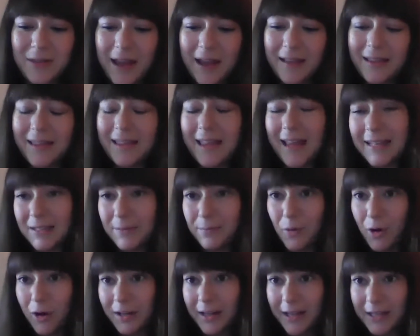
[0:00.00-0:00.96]
so that's
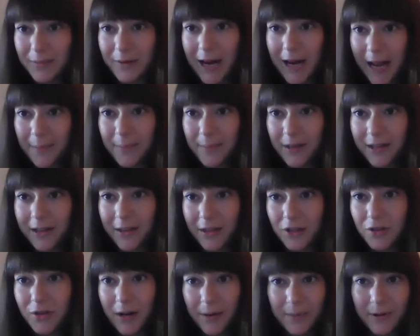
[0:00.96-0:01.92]
more or less what happened
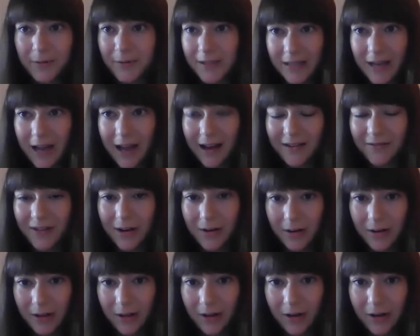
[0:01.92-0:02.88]
on the trip. It was not a
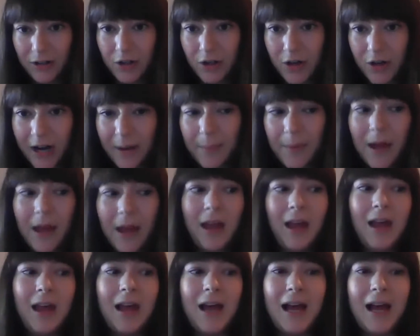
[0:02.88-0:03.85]
very long trip,
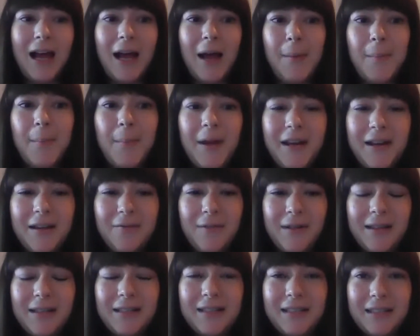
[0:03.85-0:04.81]
but
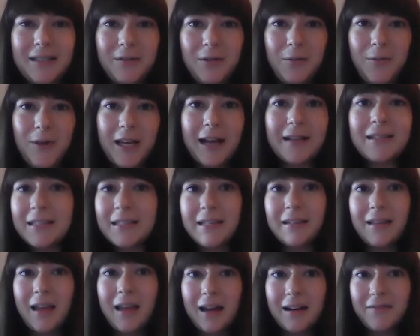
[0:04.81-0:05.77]
we got to
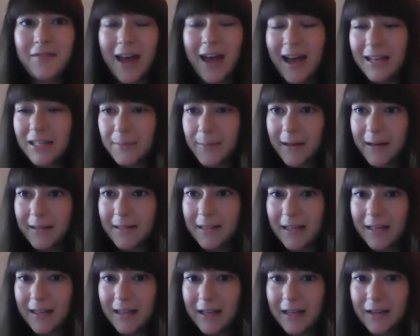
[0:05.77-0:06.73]
see a lot of aspects,
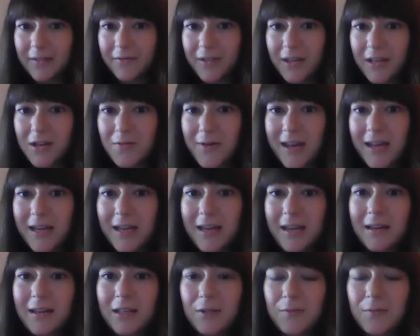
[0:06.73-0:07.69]
I think, of the
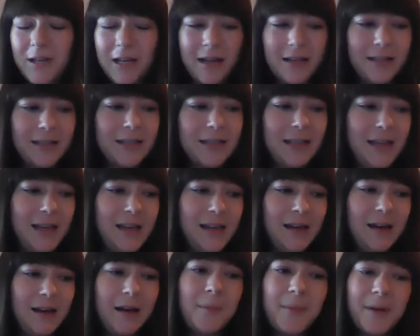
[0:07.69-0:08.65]
UAE, because we got to
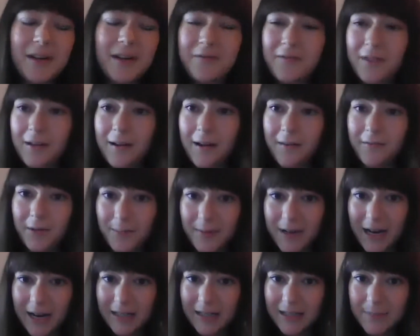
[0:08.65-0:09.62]
see a bit of the
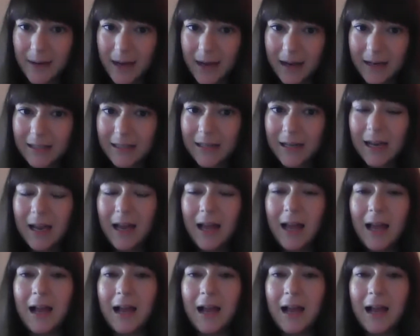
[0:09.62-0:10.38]
government aspect.